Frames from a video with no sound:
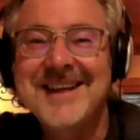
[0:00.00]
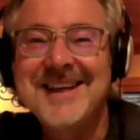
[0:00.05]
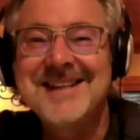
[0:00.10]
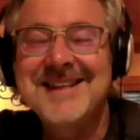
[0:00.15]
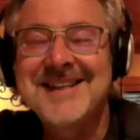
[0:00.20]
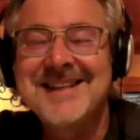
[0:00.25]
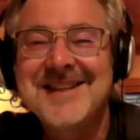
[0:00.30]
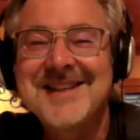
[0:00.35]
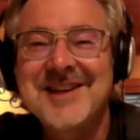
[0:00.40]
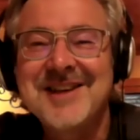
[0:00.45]

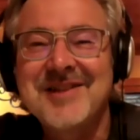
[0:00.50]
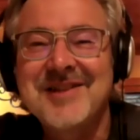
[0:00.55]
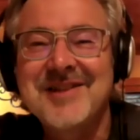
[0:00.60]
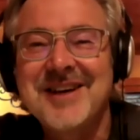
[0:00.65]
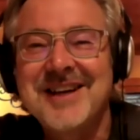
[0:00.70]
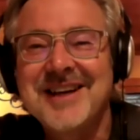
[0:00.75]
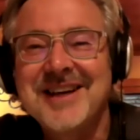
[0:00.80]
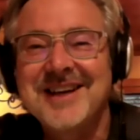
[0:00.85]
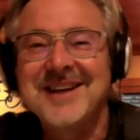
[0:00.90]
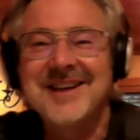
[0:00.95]

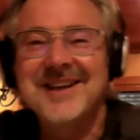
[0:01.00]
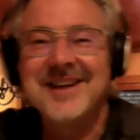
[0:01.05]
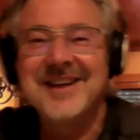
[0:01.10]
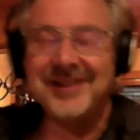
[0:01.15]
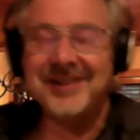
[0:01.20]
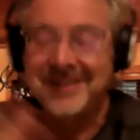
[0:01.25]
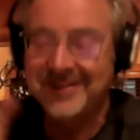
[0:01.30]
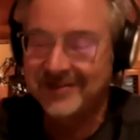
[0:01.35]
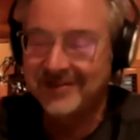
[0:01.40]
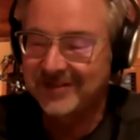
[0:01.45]

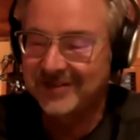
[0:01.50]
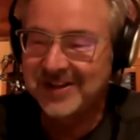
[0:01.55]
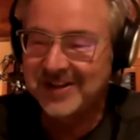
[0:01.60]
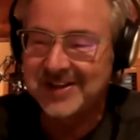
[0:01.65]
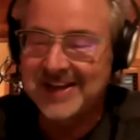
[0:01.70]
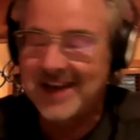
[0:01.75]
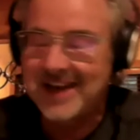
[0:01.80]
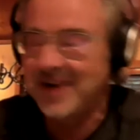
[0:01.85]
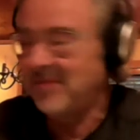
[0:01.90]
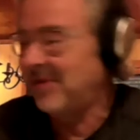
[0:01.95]

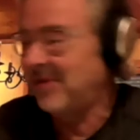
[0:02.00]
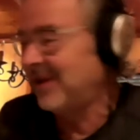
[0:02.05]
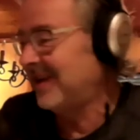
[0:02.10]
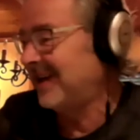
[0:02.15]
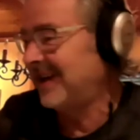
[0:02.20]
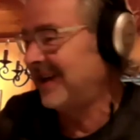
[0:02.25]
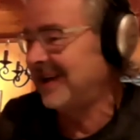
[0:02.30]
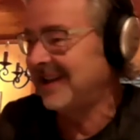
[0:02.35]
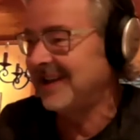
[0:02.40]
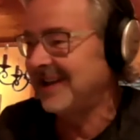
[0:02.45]

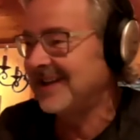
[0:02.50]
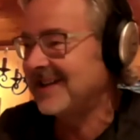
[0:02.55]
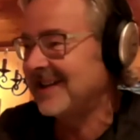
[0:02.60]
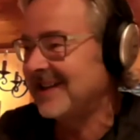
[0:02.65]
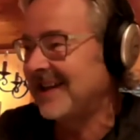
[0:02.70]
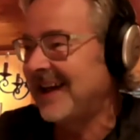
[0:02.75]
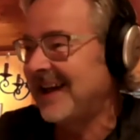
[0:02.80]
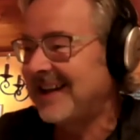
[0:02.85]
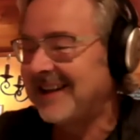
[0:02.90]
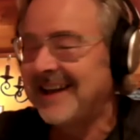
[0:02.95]
sustainability and this
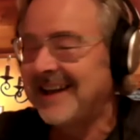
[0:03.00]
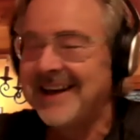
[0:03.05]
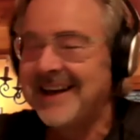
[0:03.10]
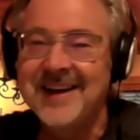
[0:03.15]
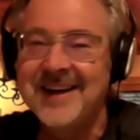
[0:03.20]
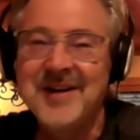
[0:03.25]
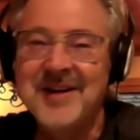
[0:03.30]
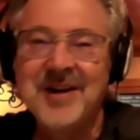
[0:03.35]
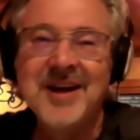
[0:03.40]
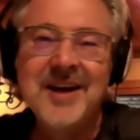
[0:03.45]
and that
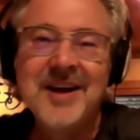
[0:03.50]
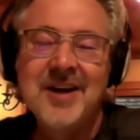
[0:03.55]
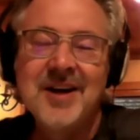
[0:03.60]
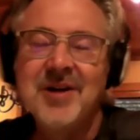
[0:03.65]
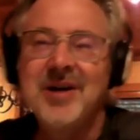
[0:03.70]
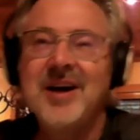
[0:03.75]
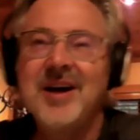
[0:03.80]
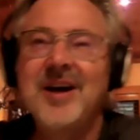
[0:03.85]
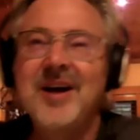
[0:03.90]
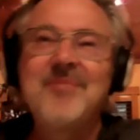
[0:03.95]
and
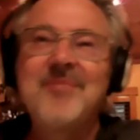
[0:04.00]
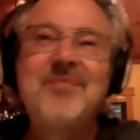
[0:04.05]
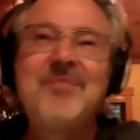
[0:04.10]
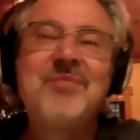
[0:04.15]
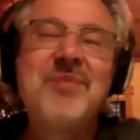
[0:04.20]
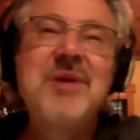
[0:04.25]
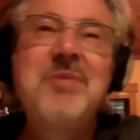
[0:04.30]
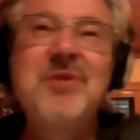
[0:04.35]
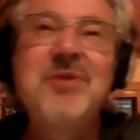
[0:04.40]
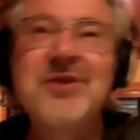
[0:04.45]

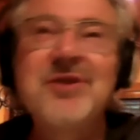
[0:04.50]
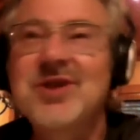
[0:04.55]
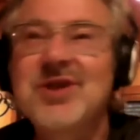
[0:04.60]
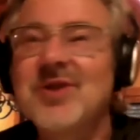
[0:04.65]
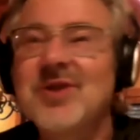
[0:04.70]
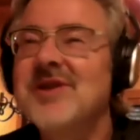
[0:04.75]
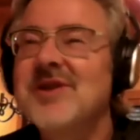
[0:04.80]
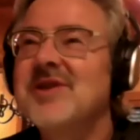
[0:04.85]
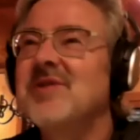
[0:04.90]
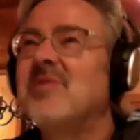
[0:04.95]
People's
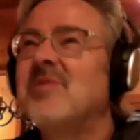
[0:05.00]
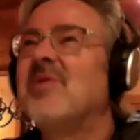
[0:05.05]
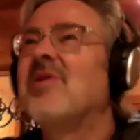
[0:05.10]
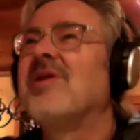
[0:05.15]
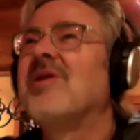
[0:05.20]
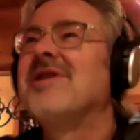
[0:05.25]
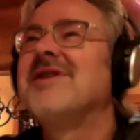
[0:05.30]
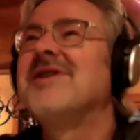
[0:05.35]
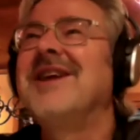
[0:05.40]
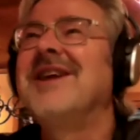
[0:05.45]
Choice
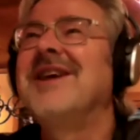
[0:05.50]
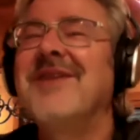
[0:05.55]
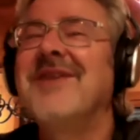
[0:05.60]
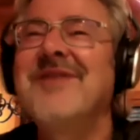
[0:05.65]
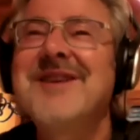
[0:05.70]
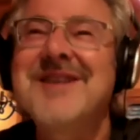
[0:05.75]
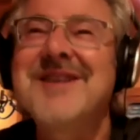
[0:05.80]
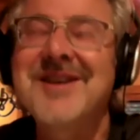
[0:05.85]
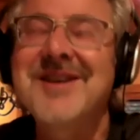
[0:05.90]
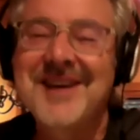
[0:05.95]
Awards. And
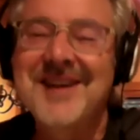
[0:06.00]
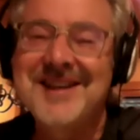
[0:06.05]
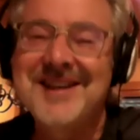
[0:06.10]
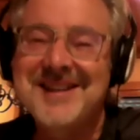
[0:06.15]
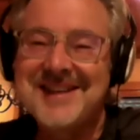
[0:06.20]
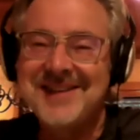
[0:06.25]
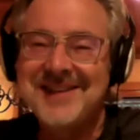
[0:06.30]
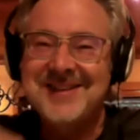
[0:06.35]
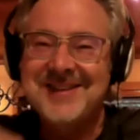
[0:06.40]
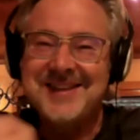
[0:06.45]
every time I
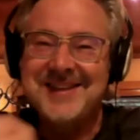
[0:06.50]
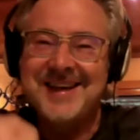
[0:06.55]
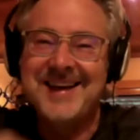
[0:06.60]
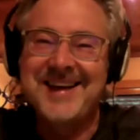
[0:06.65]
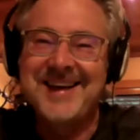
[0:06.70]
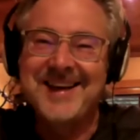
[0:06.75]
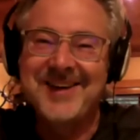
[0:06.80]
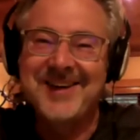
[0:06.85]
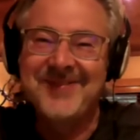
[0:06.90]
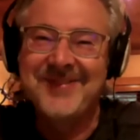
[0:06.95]
see you standing
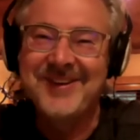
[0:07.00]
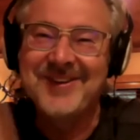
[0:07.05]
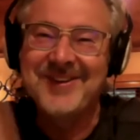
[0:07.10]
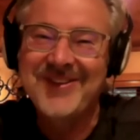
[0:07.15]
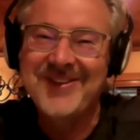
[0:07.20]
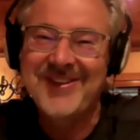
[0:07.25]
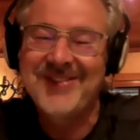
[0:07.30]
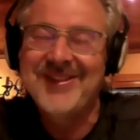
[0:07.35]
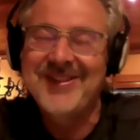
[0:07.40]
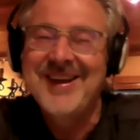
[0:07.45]
up there,
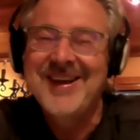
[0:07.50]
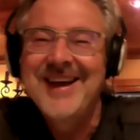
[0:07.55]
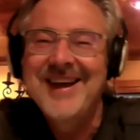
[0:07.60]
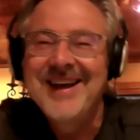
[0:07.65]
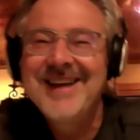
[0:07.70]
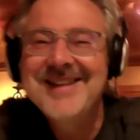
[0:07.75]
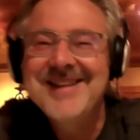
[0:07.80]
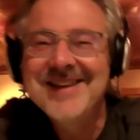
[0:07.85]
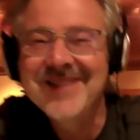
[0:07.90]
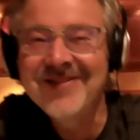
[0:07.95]

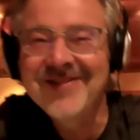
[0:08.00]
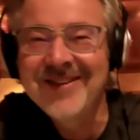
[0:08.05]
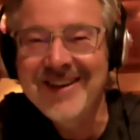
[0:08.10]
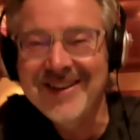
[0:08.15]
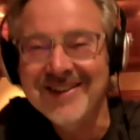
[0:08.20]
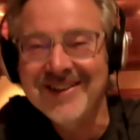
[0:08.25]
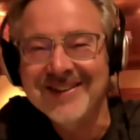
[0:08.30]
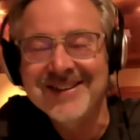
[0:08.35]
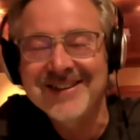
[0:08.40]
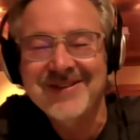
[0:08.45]
it's
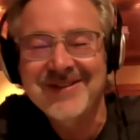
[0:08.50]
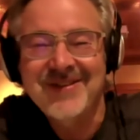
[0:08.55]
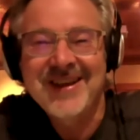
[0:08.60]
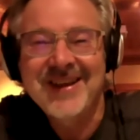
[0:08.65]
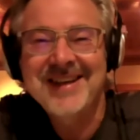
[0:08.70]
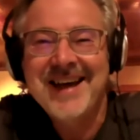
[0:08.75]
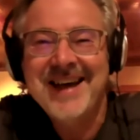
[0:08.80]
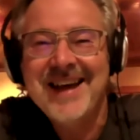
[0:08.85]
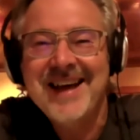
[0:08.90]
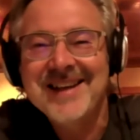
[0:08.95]
unreal. It's
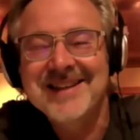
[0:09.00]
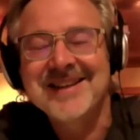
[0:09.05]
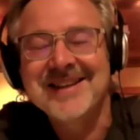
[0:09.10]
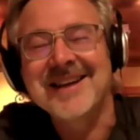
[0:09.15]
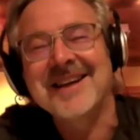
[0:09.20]
fantastic.